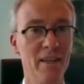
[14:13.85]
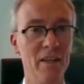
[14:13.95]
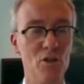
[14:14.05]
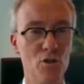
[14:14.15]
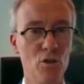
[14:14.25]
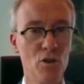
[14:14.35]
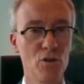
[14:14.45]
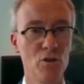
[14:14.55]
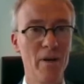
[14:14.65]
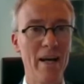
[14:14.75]
it should
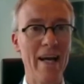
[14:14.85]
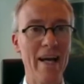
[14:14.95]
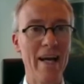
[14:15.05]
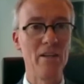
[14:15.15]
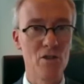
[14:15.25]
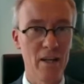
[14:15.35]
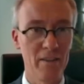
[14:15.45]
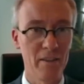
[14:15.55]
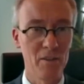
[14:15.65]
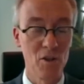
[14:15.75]
also
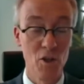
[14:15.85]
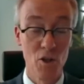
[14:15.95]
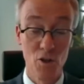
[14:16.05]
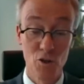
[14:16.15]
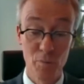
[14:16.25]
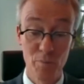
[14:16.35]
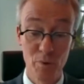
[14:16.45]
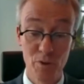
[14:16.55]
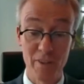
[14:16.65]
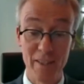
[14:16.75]
energize us to
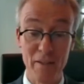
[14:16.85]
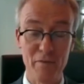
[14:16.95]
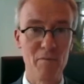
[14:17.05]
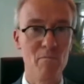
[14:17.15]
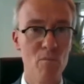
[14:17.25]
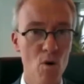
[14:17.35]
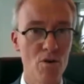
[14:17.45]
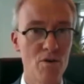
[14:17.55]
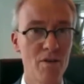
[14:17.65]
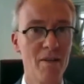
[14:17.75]
put even more